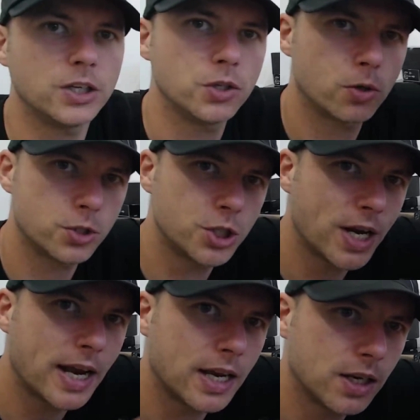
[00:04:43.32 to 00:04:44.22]
your
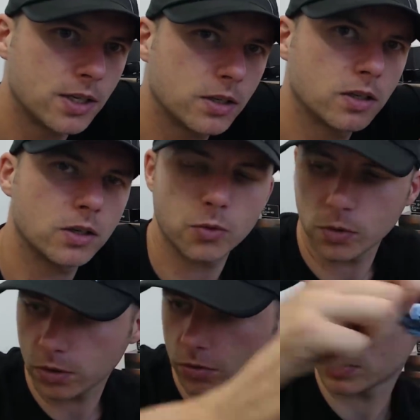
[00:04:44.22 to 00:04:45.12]
chain
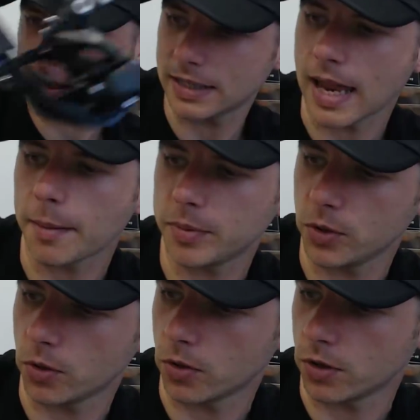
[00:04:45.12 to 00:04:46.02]
won't slap
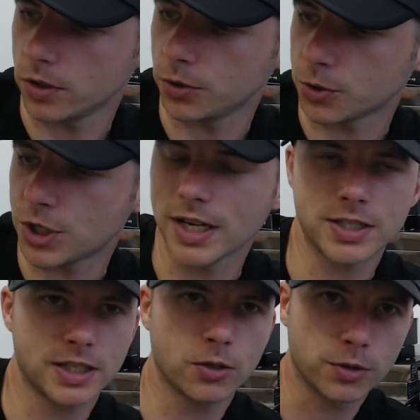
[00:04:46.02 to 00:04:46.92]
your
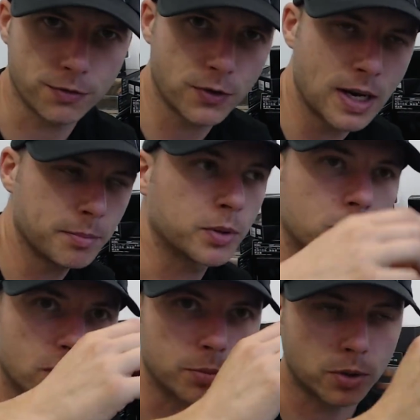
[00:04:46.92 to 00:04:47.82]
chainstay on the frame,
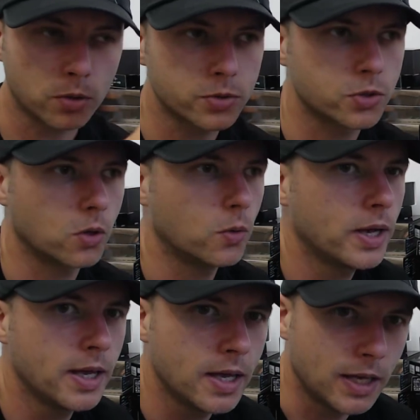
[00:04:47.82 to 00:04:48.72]
but also
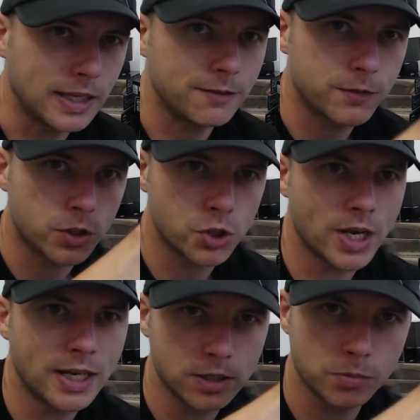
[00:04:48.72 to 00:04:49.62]
if the
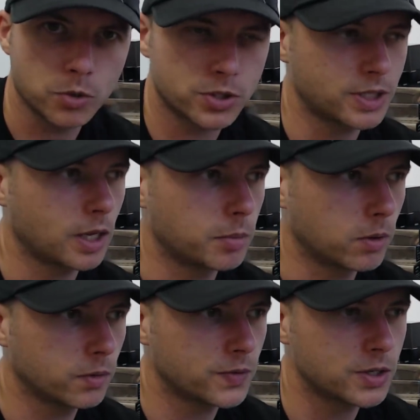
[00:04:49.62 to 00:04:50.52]
chain is more
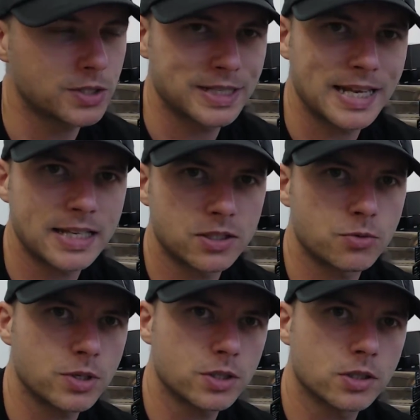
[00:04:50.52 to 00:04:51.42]
stable, there's less
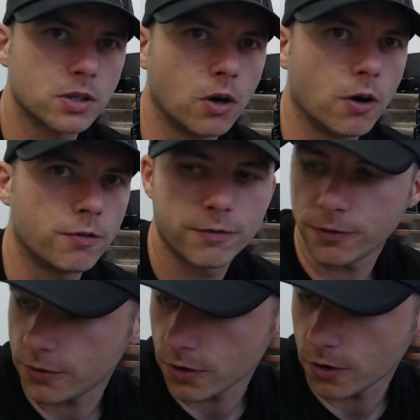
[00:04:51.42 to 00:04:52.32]
risk
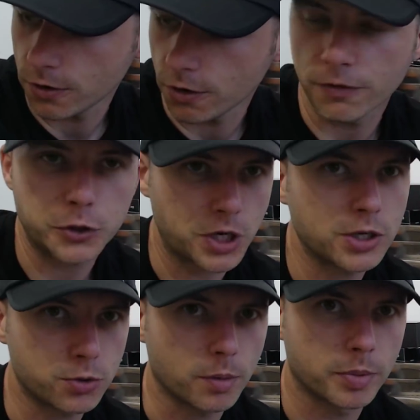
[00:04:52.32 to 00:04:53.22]
of a
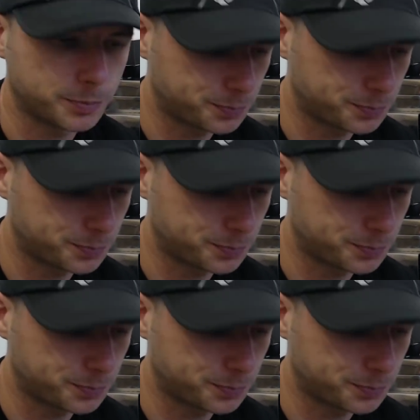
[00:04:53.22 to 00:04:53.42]
chain drop.